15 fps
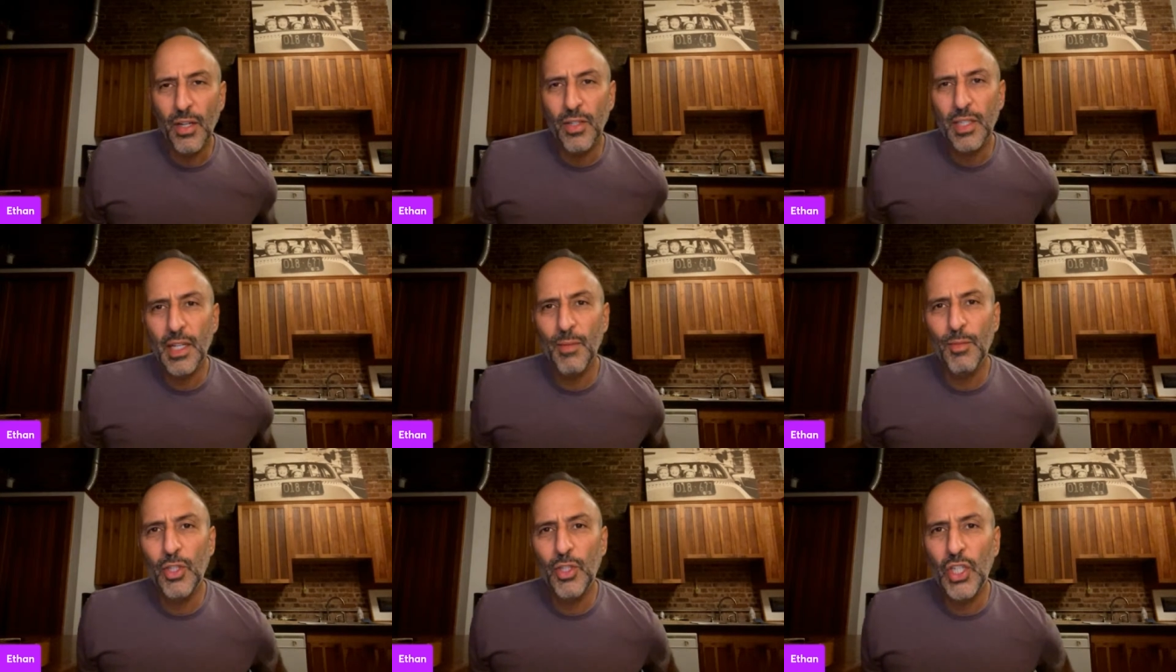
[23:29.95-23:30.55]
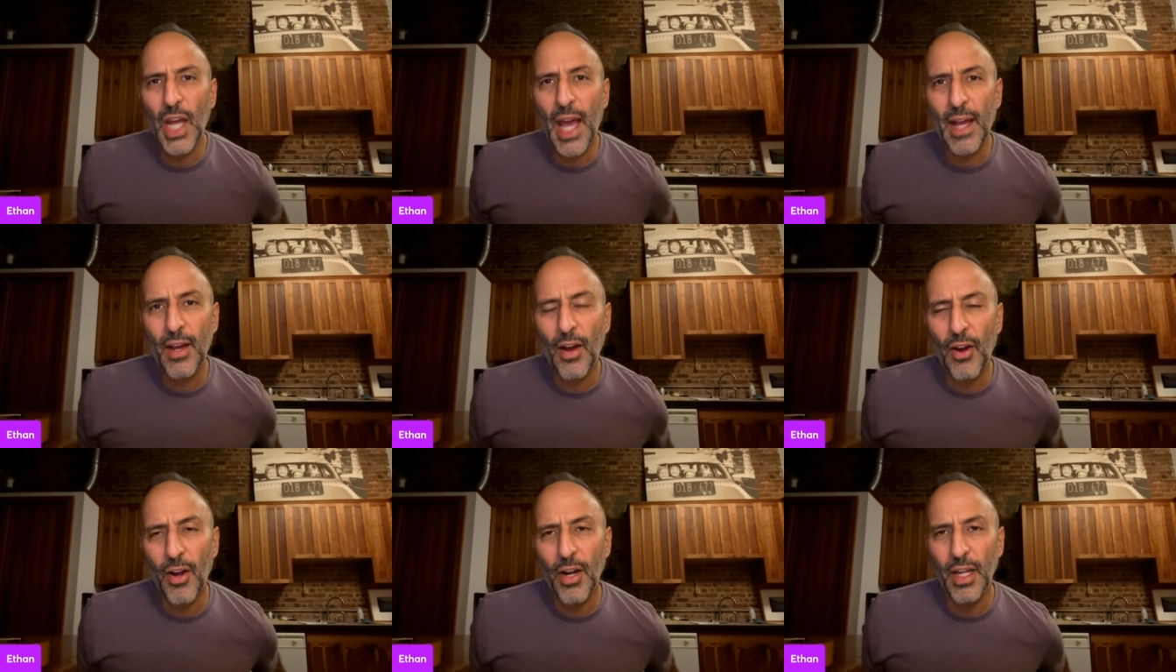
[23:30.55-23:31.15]
His name was Jack
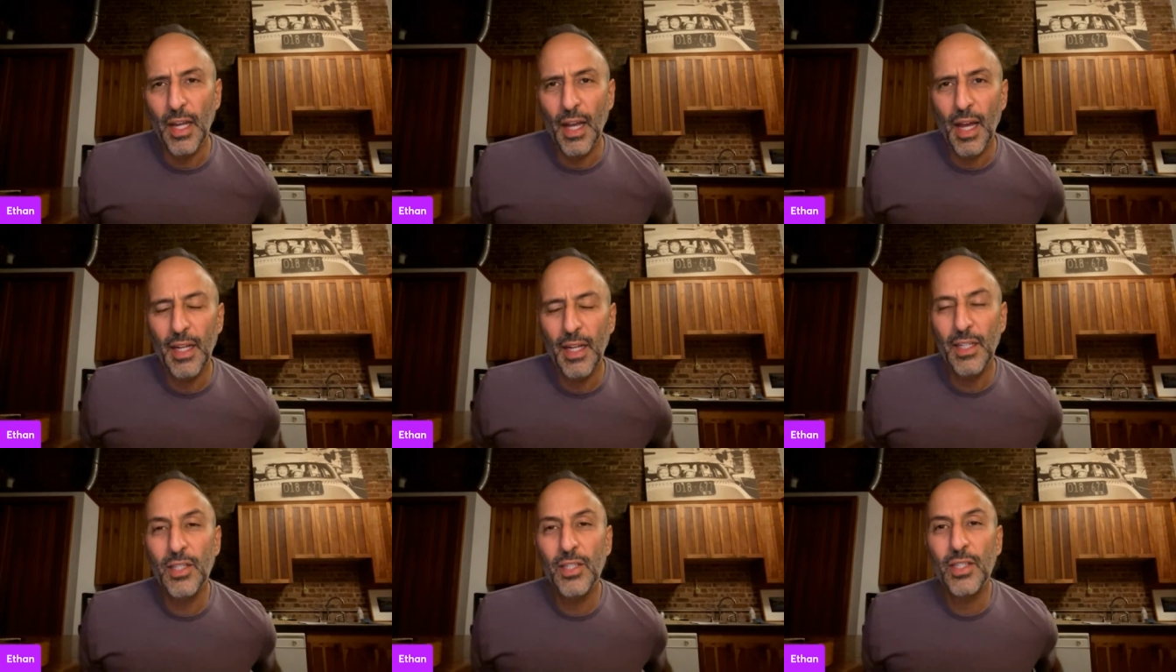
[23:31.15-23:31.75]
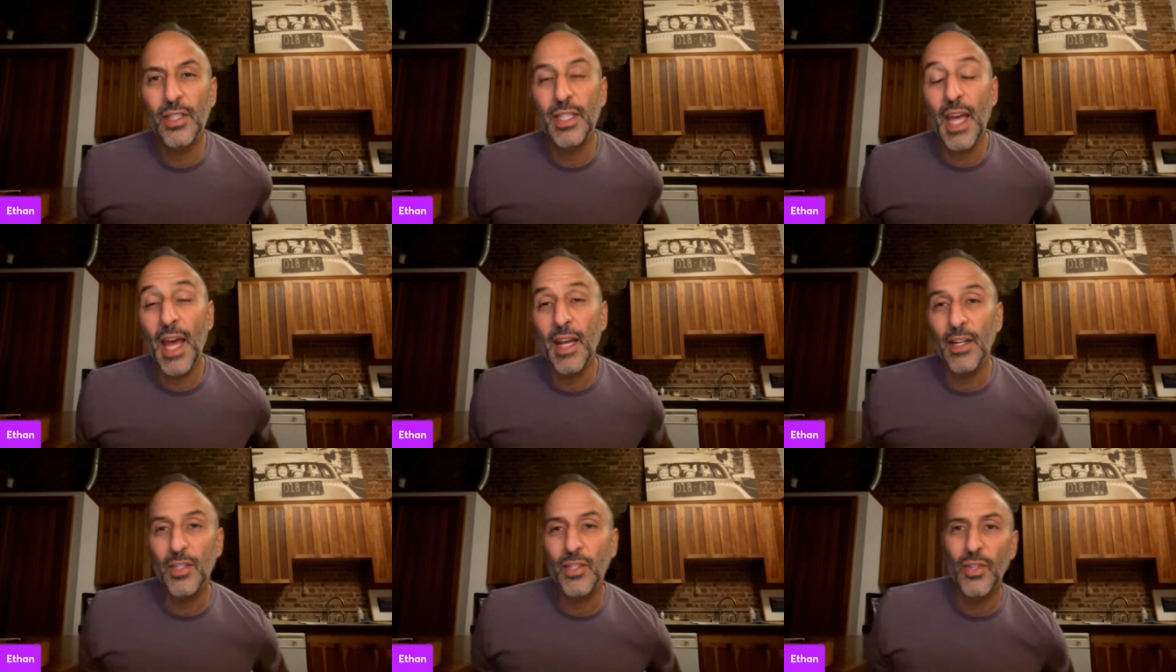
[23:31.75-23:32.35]
Hardy, and he
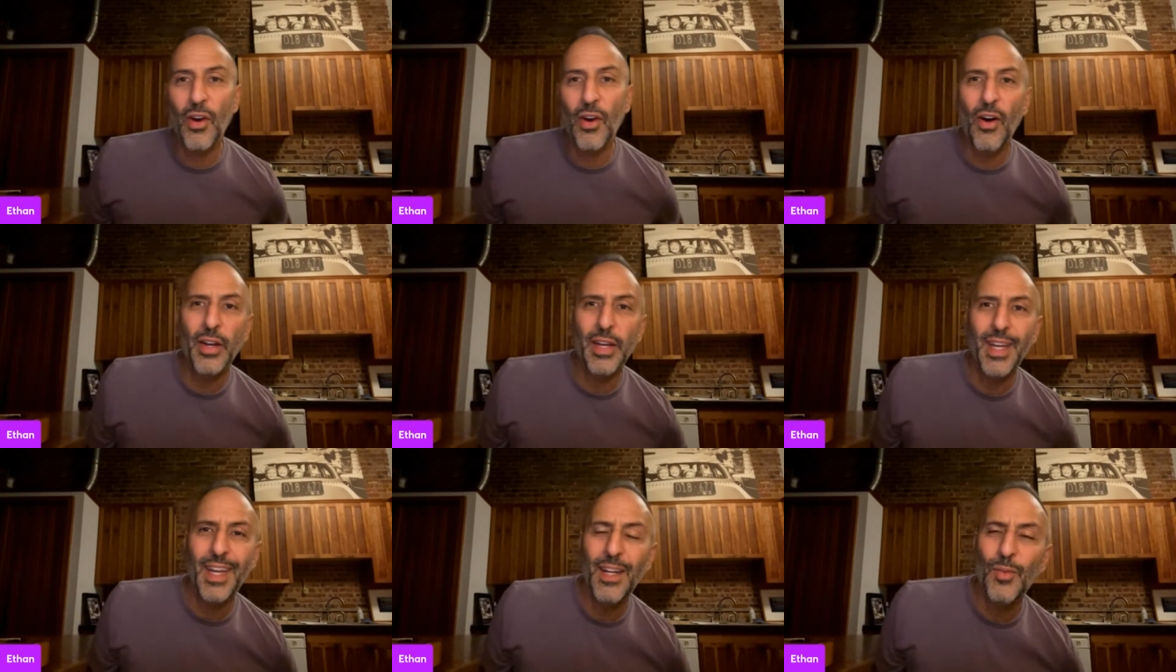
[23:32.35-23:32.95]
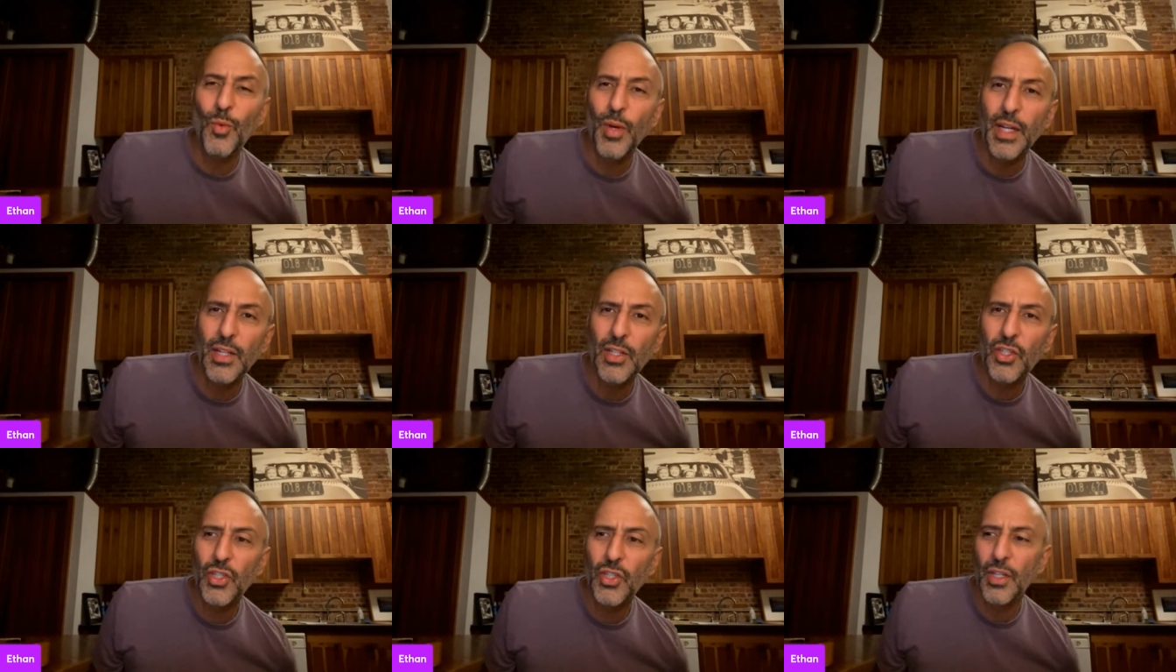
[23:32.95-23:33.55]
sang a song in
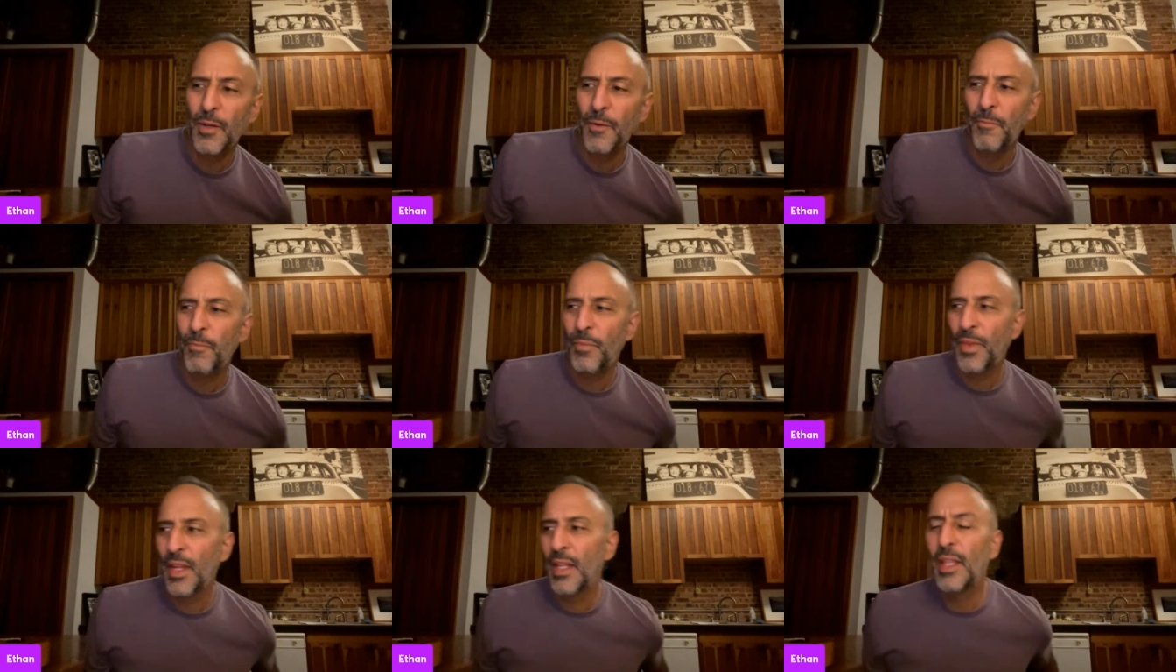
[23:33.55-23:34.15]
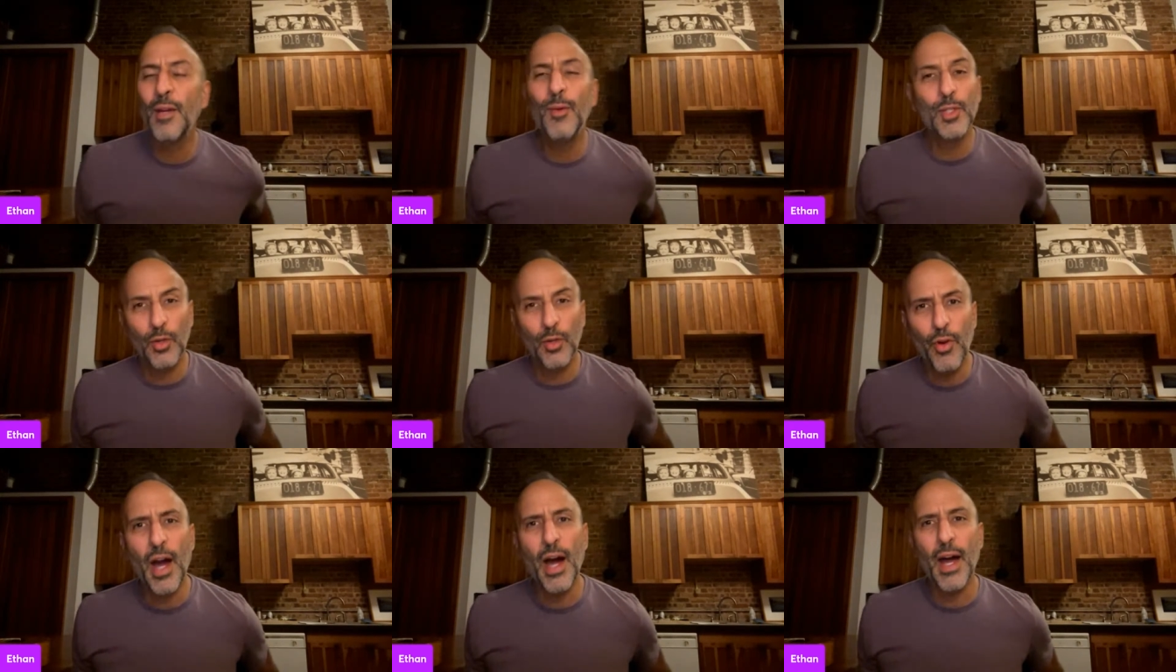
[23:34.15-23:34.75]
which there was a
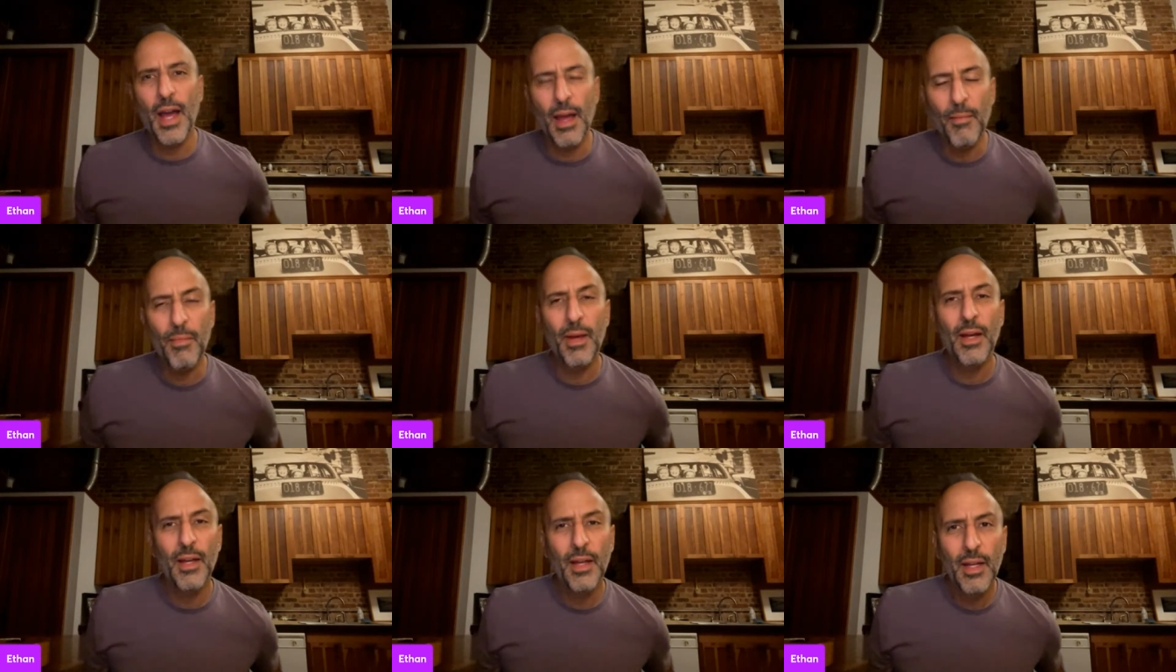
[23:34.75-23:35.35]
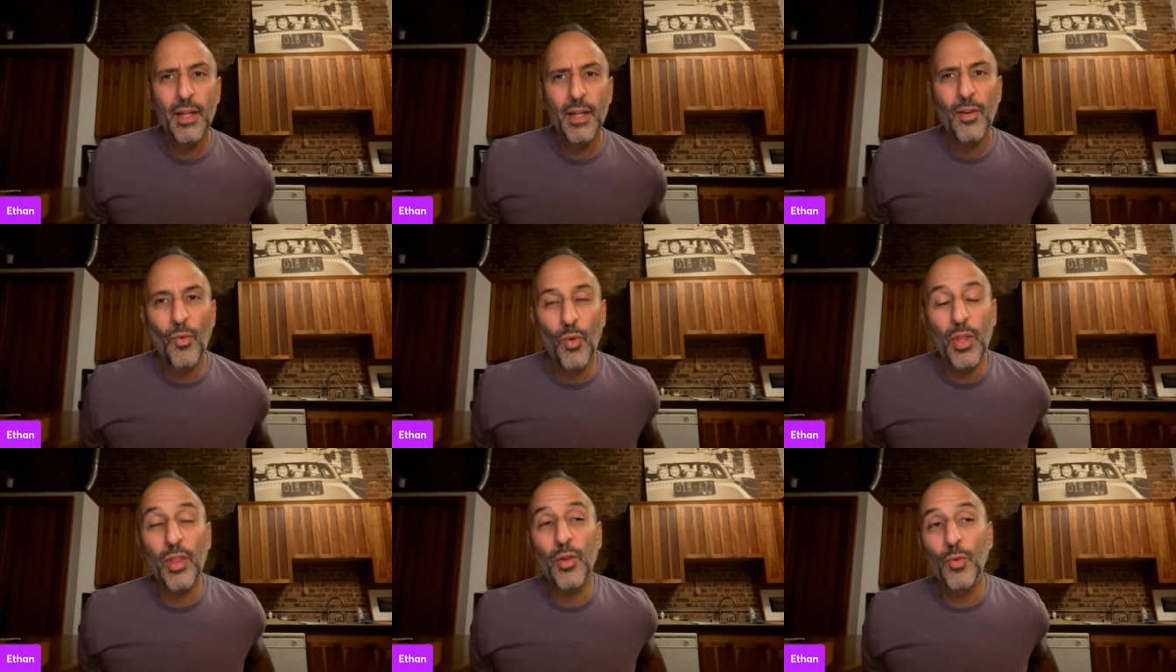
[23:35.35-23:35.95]
rhyme
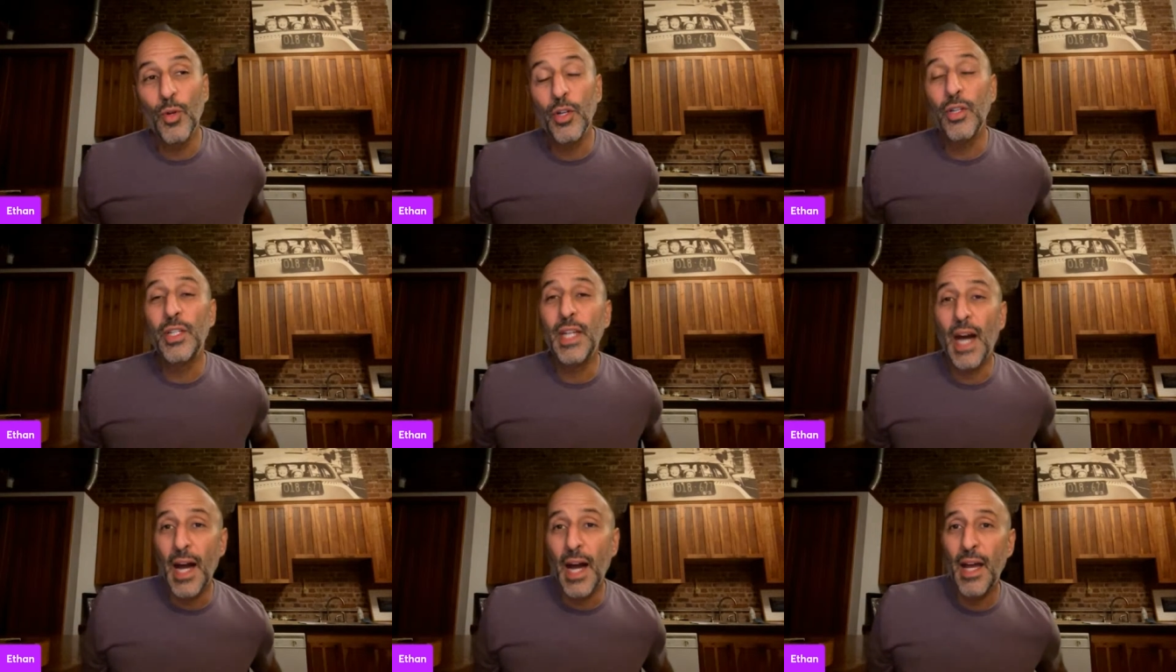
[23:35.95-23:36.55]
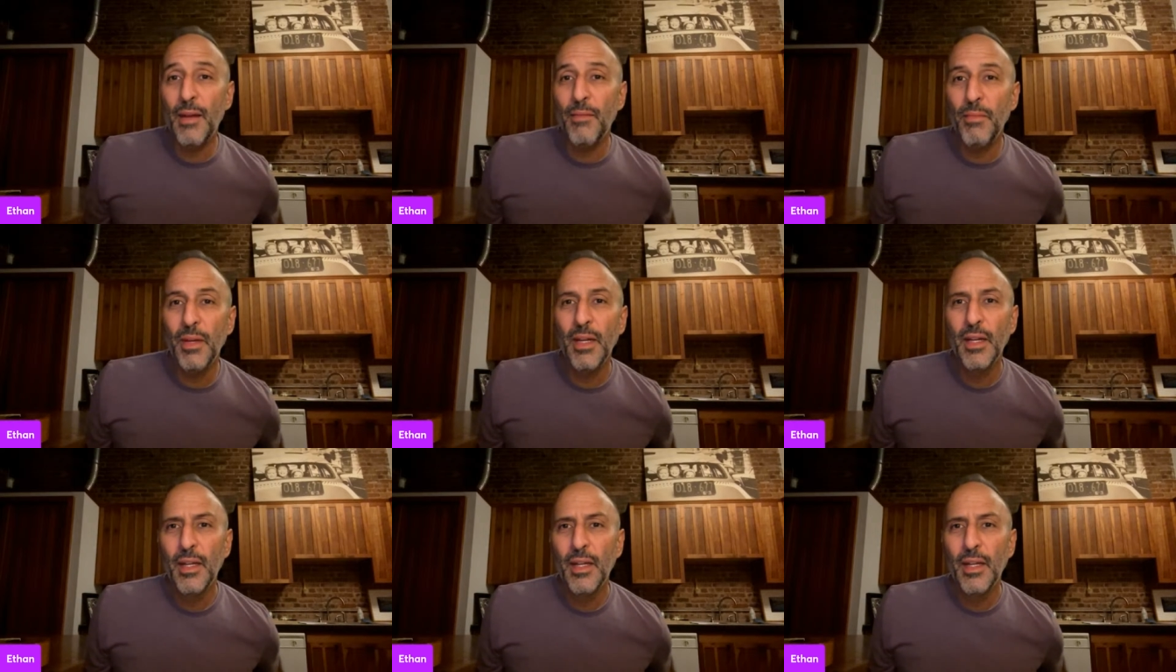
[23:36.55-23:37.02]
with the word dime,